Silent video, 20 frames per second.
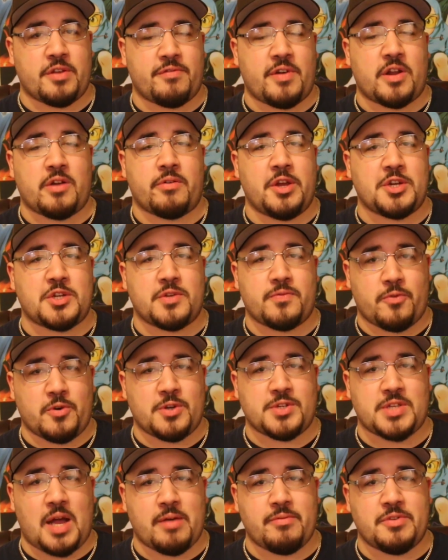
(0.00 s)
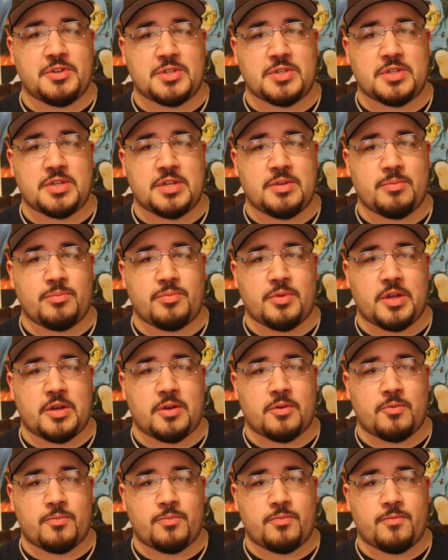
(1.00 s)
in Federation Force, obviously,
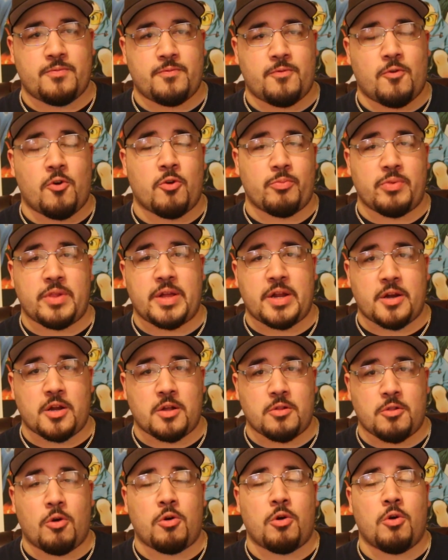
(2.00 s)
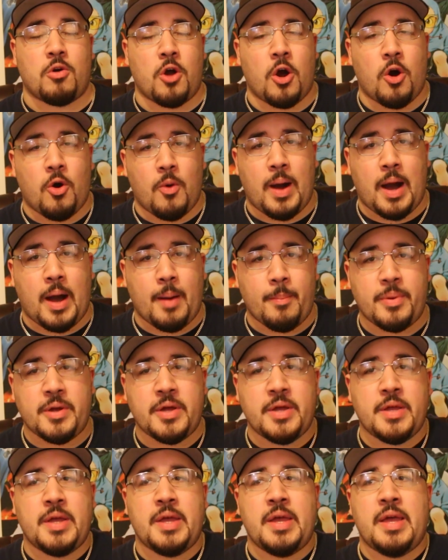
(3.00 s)
4-player local co-op,
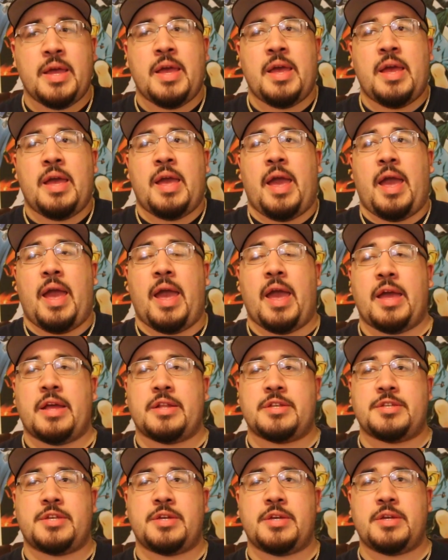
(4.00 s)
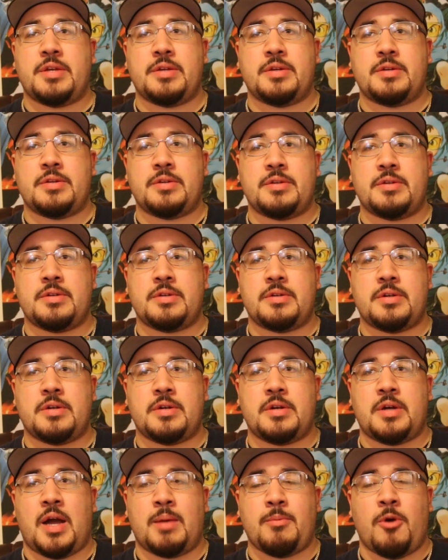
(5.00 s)
and
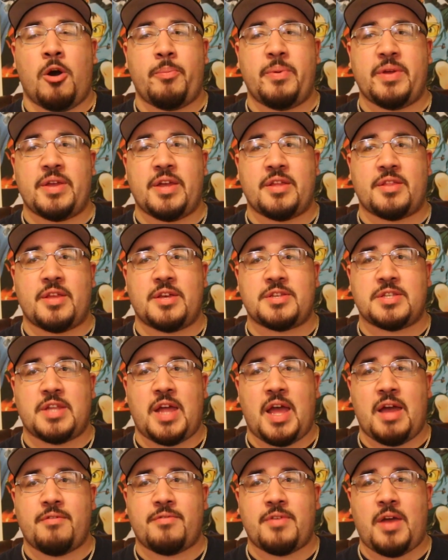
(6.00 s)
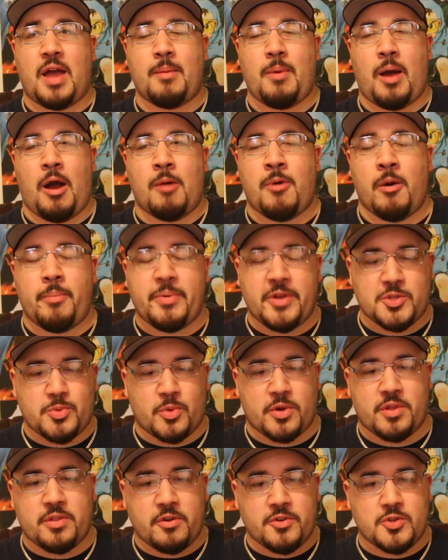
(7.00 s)
I'm hoping it doesn't have that. I'm hoping it's
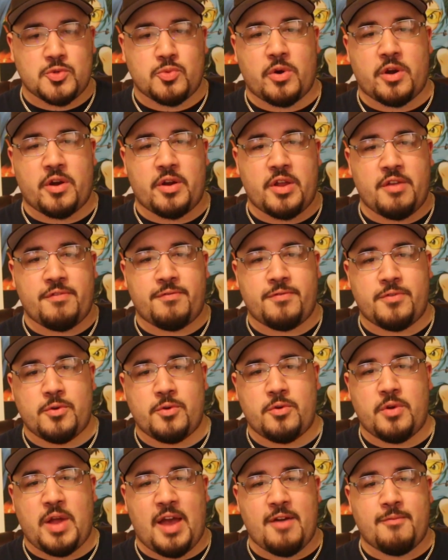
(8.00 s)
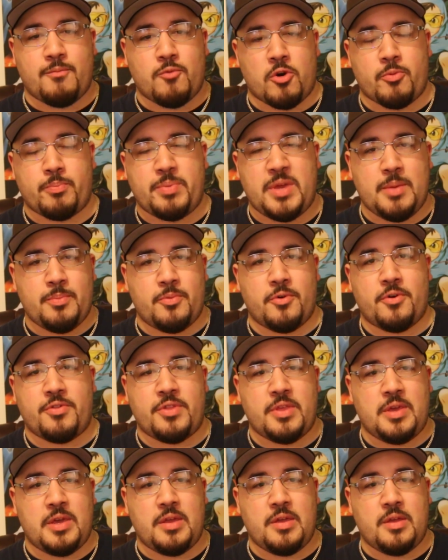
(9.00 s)
one of those where if you have more people,
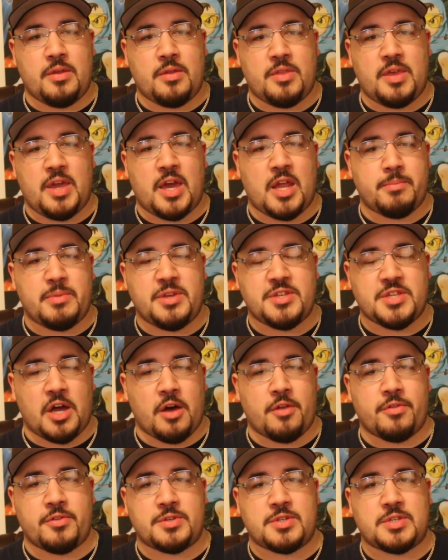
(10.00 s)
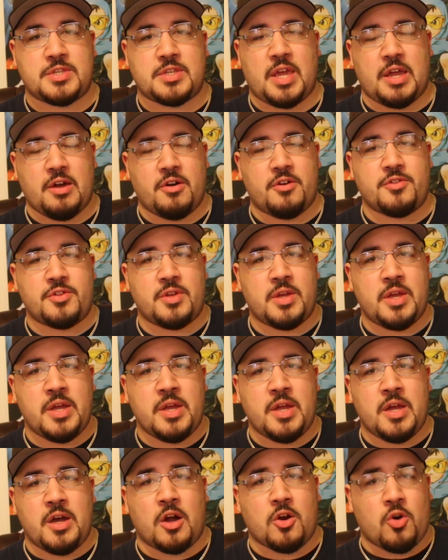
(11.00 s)
the enemy's health is scaled
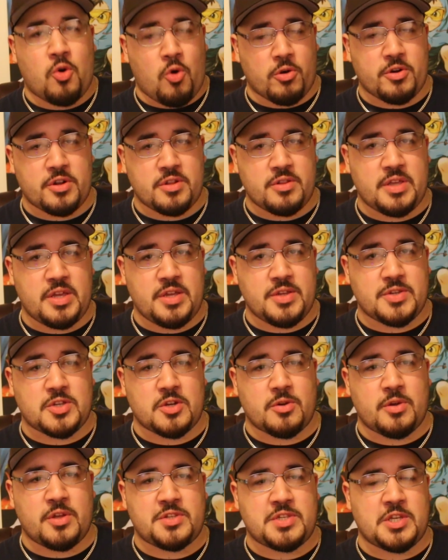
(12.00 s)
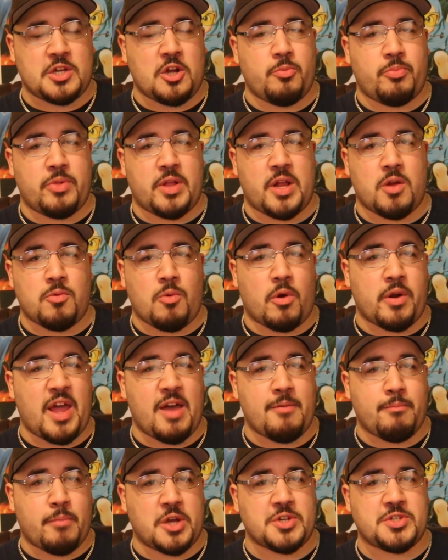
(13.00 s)
accordingly, so a single player won't
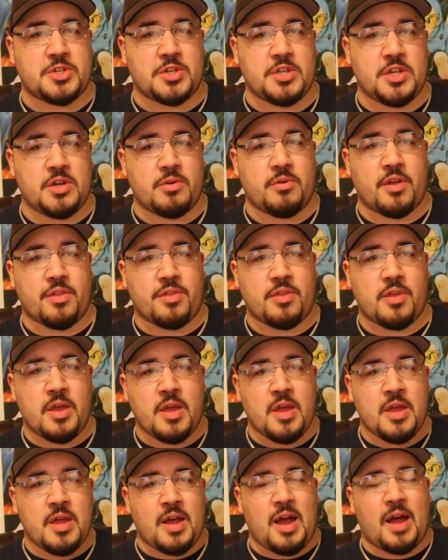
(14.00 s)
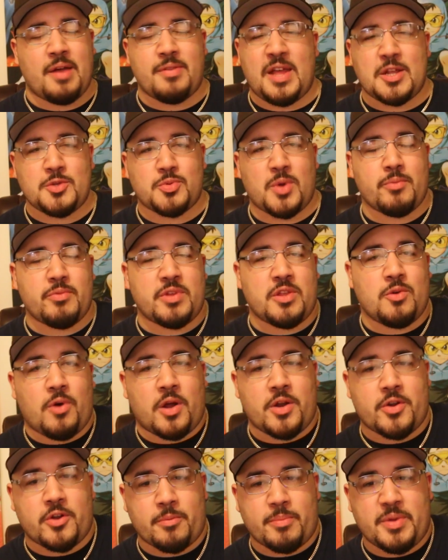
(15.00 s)
have much to deal with. That's what I'm really
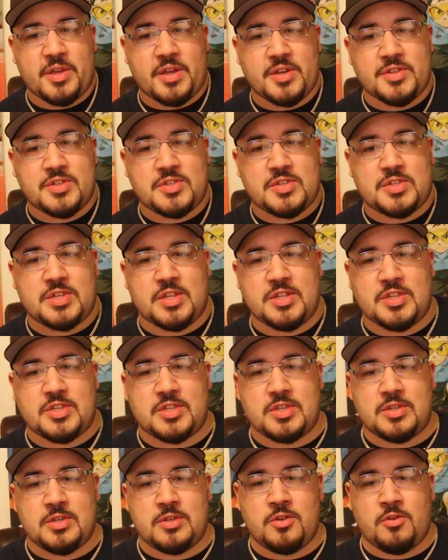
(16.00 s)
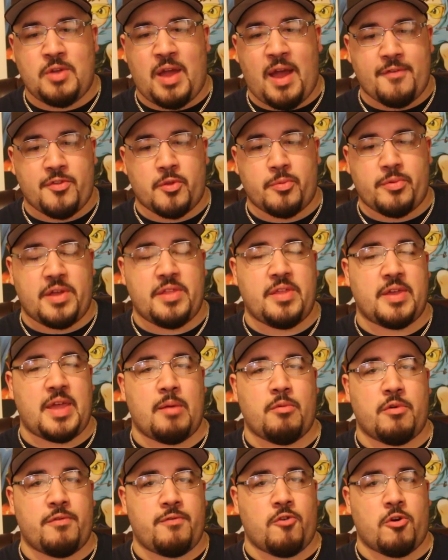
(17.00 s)
wondering, because since you have to play the
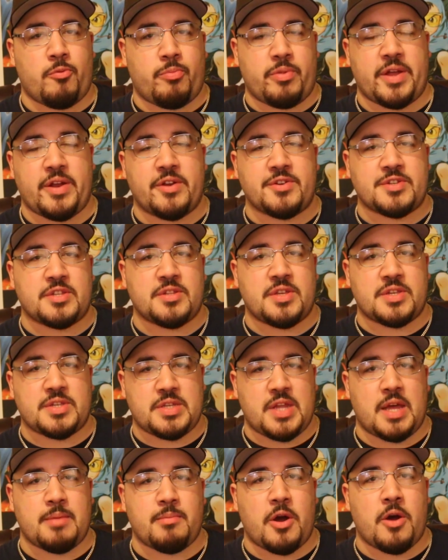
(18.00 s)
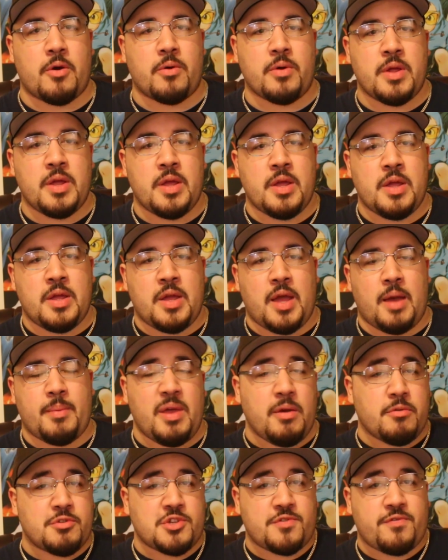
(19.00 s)
game with 4 players in this demo, I
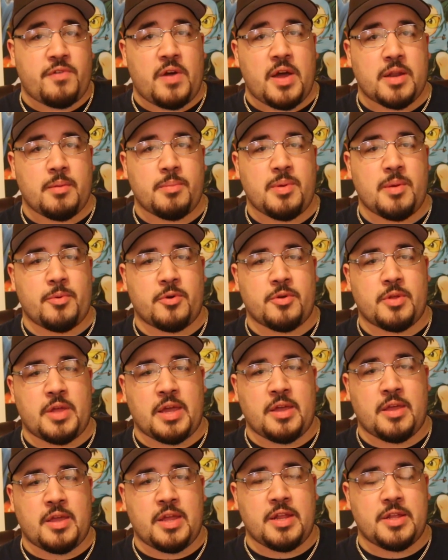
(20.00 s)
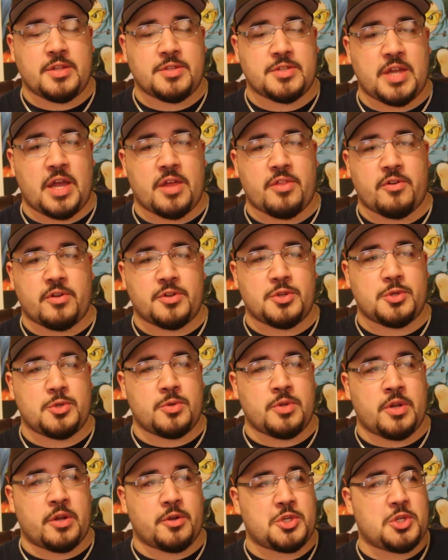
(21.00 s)
mean, it was fun, and people like getting together and,
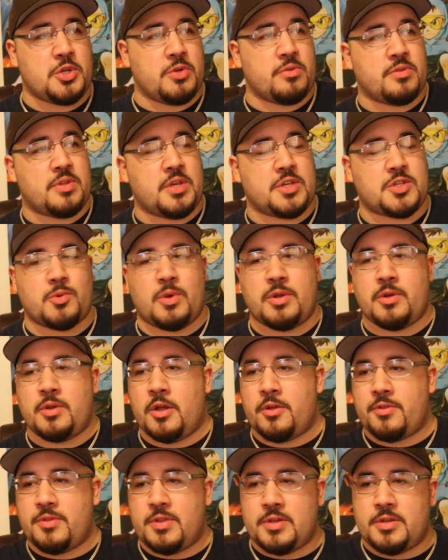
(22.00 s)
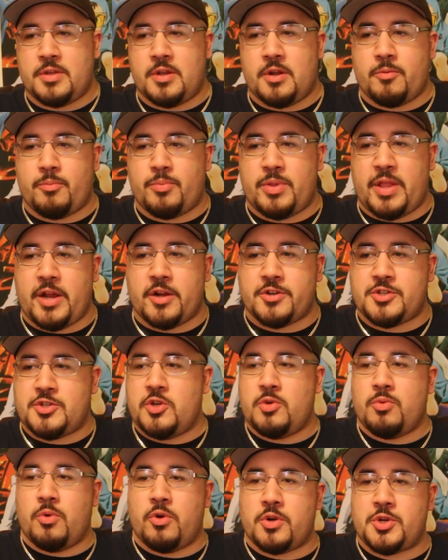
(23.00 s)
you know, shooting this. You know, player
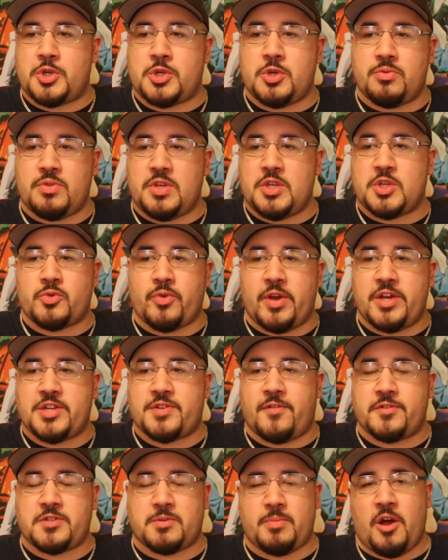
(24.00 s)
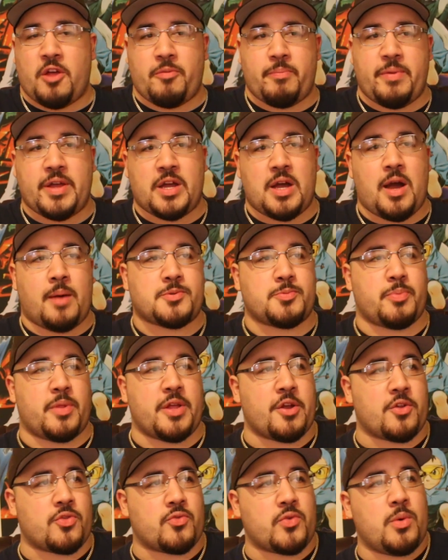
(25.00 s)
2 will shoot these crates for some health pickups.
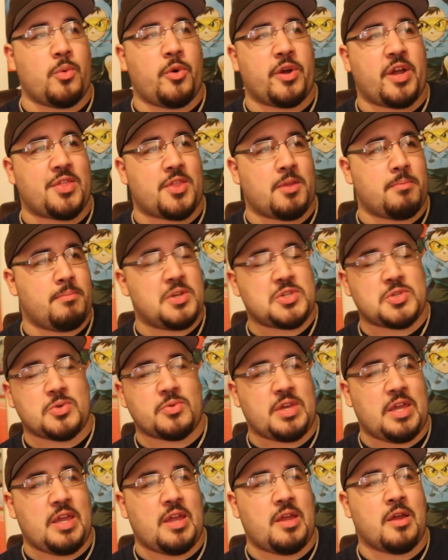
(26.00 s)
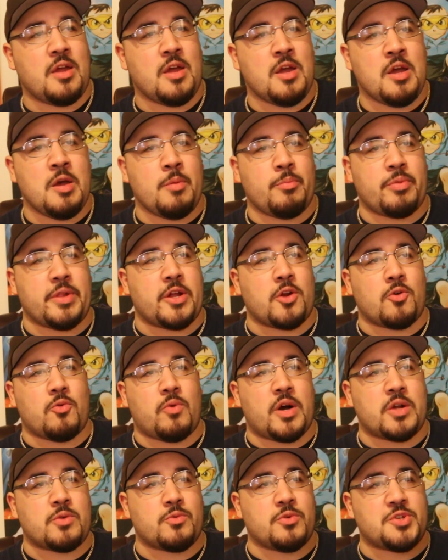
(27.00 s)
Player 3 will get the missile key. Player
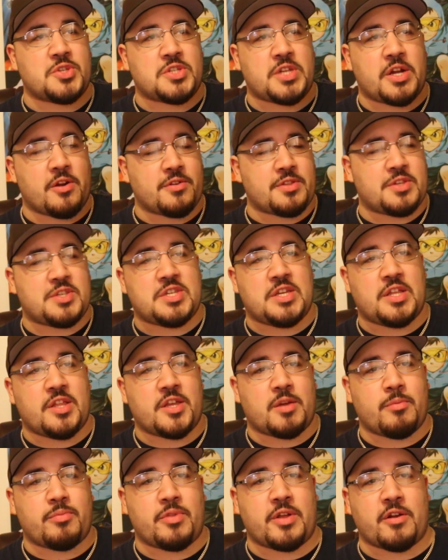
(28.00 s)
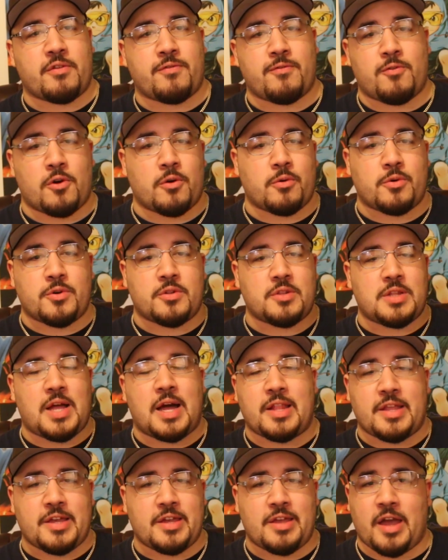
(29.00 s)
1 will stare at the ceiling, and player 4 will
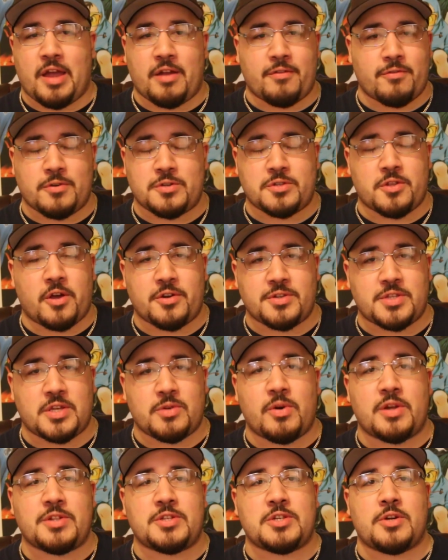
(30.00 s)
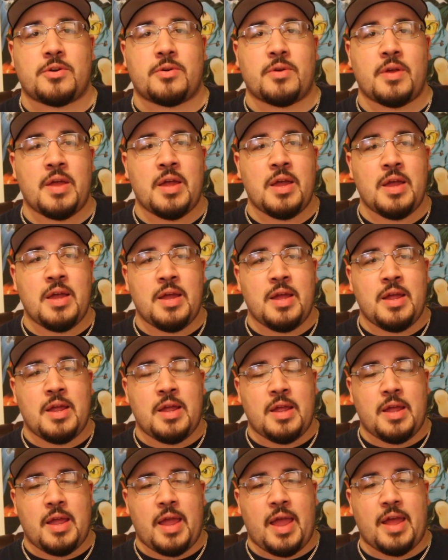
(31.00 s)
lollygag for as long as they want to,
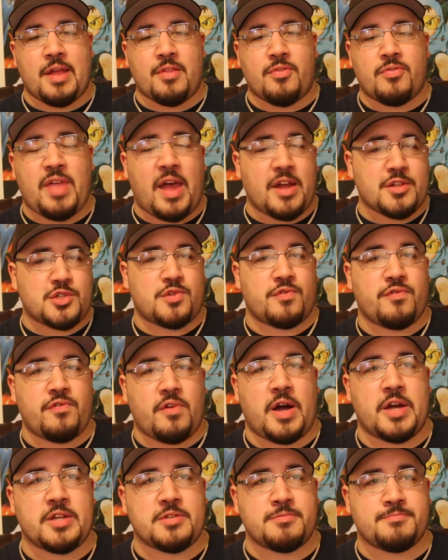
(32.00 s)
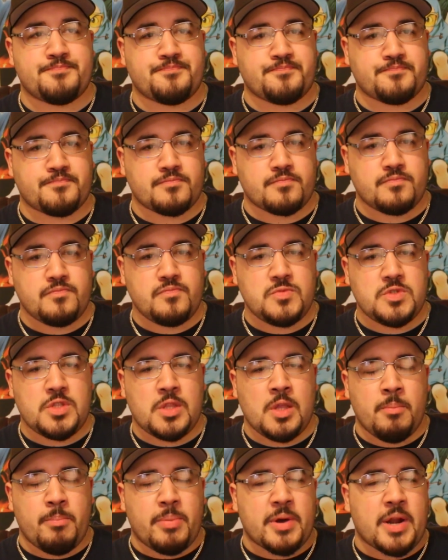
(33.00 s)
and that's fun.
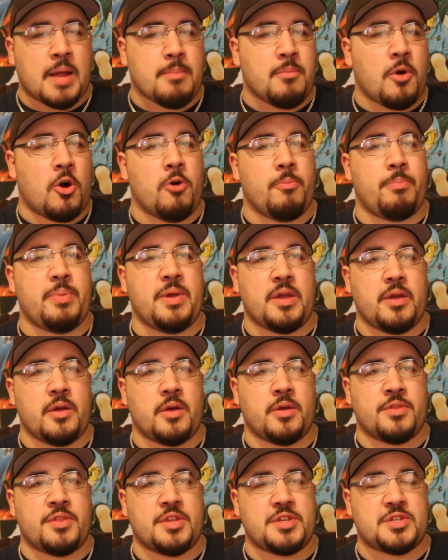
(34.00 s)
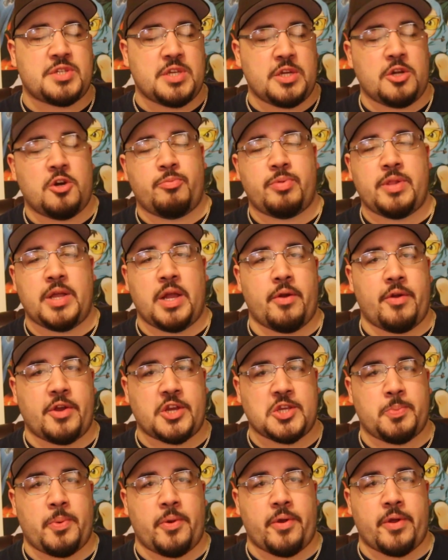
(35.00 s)
But I'm hoping the single-player
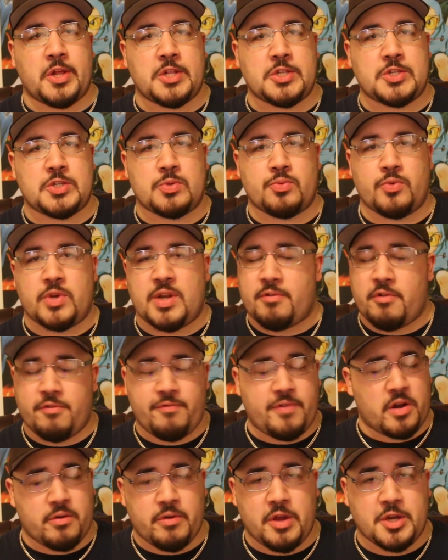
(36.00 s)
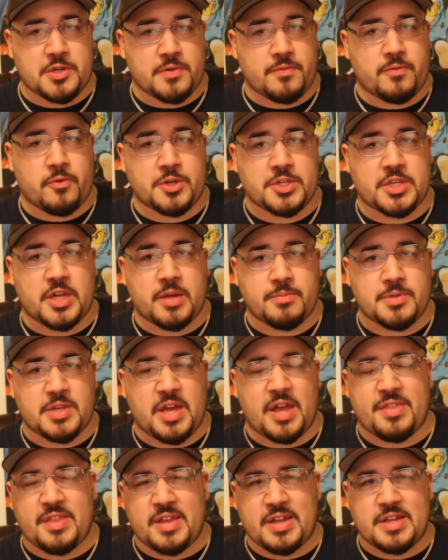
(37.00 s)
experience, whenever Federation Force comes
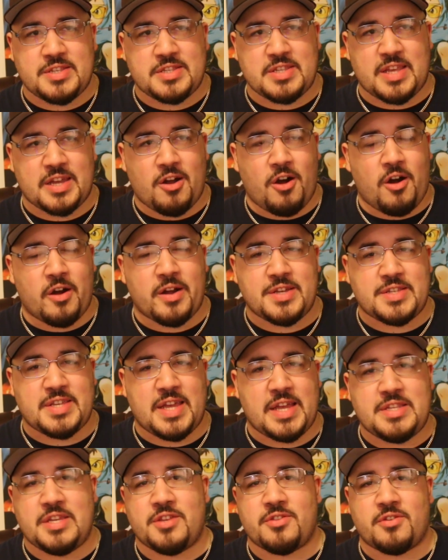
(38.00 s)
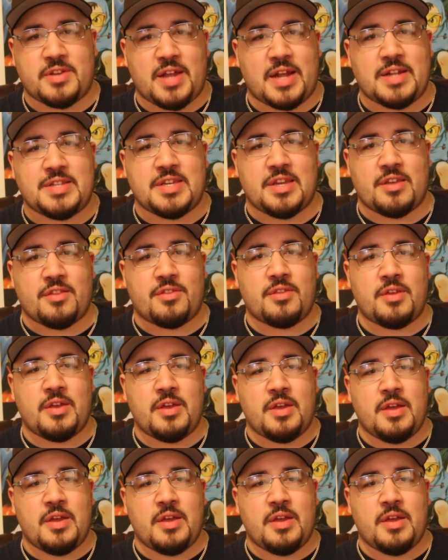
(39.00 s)
out, I think it's like August 18th or 19th,